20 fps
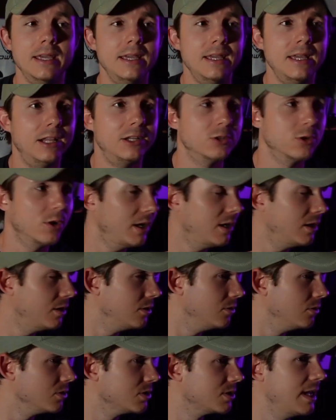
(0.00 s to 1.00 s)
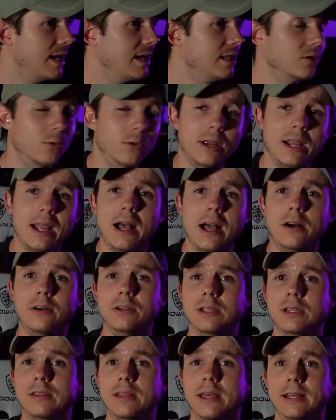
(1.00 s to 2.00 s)
and try to understand the
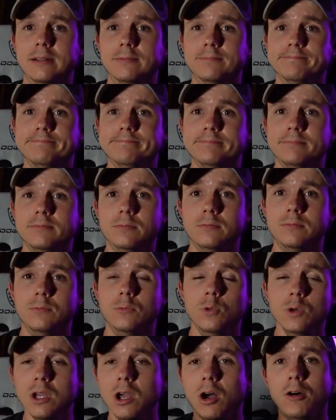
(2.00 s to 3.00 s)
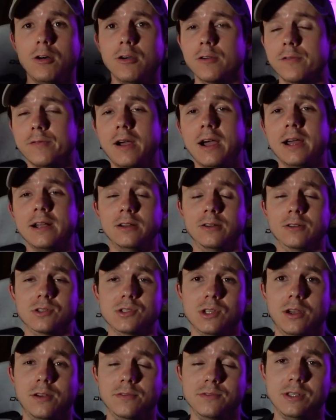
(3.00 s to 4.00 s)
reality that we all are finding
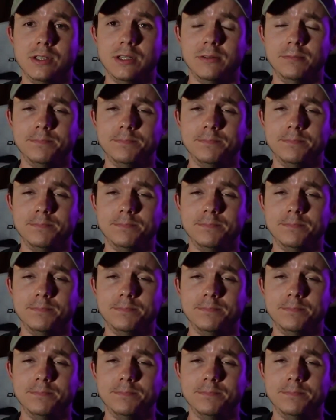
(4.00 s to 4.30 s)
ourselves in,